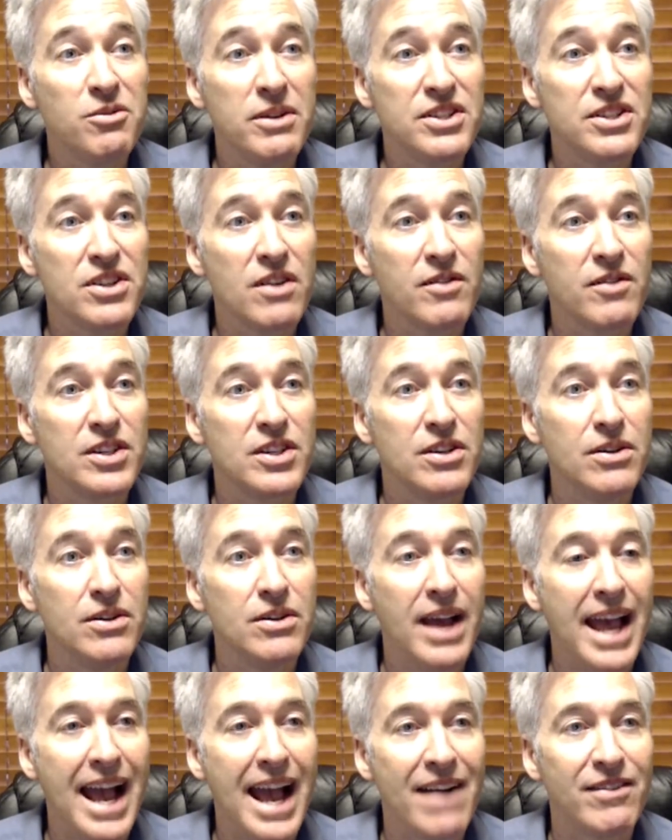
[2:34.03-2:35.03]
over to
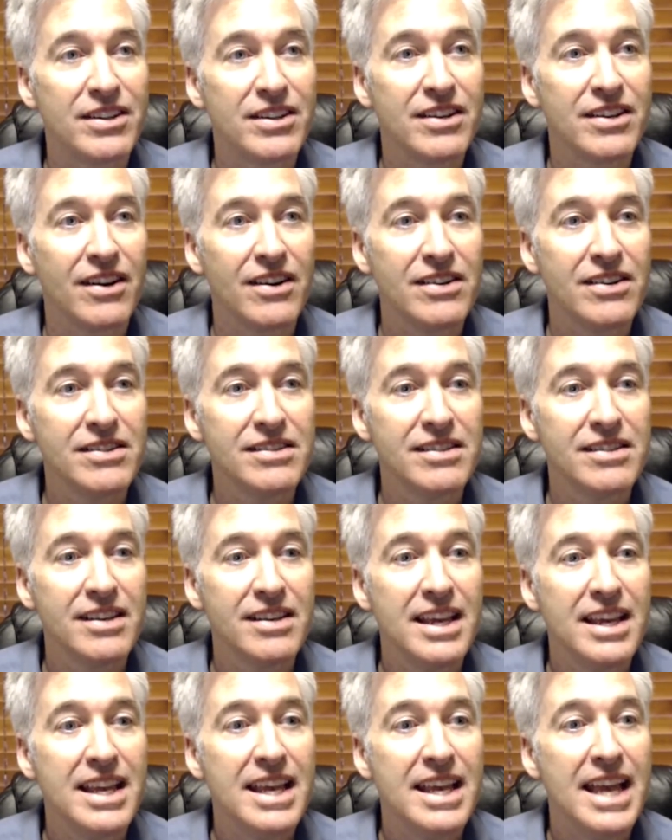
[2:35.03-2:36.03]
avatars,
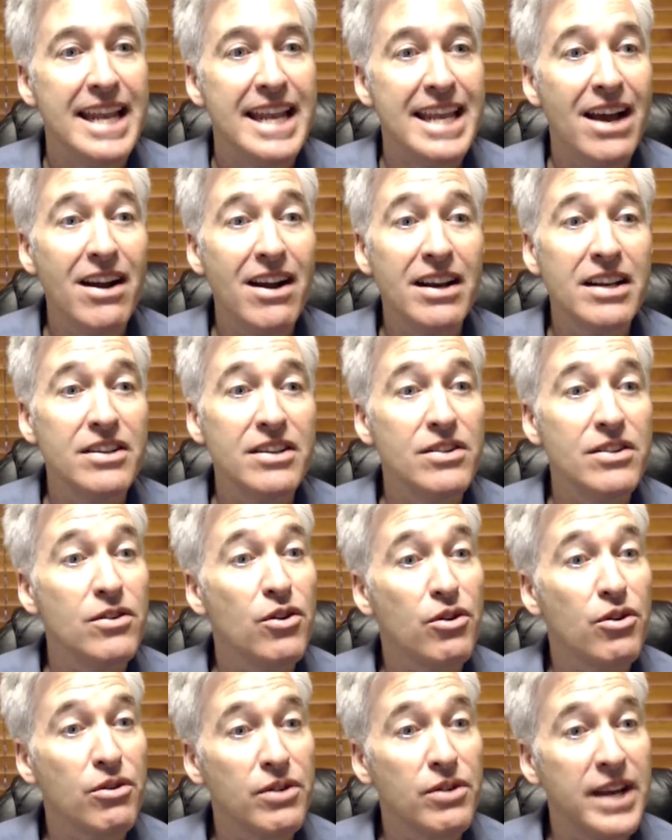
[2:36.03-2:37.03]
and now I'm going to do
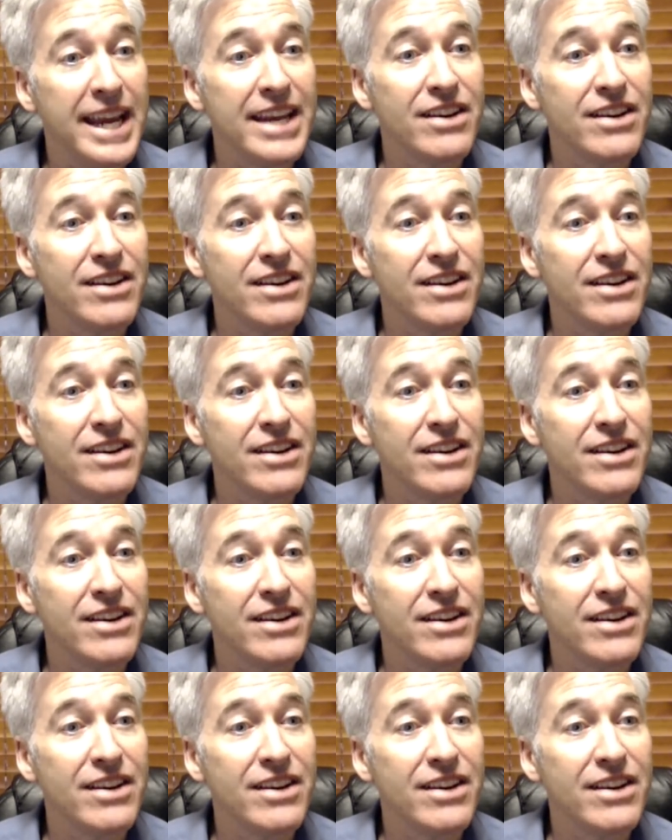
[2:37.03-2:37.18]
create your